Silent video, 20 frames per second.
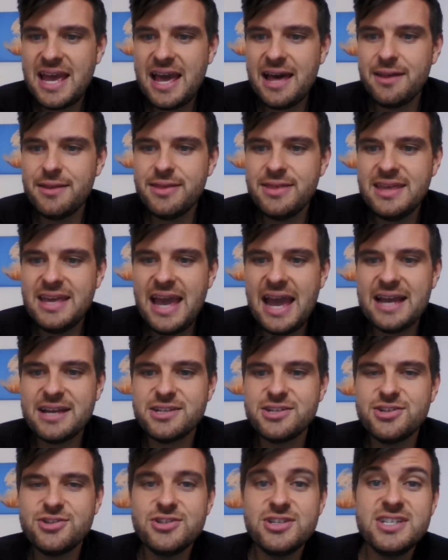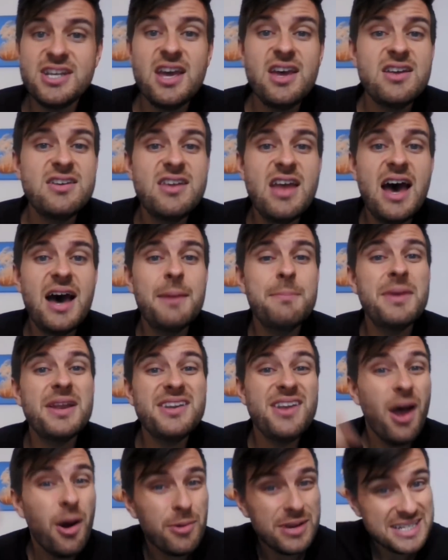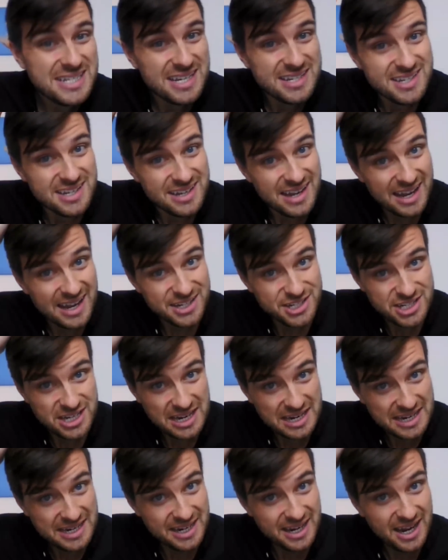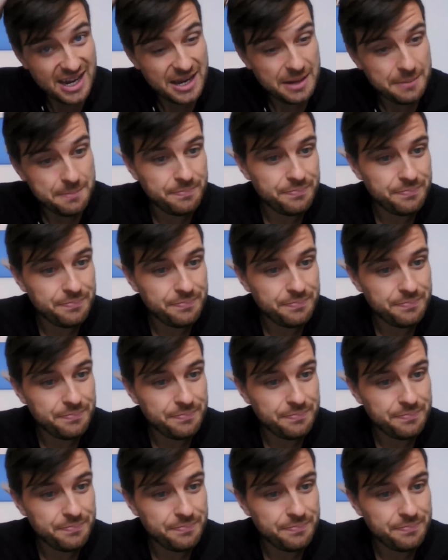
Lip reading: healthy extras? No, it doesn't actually.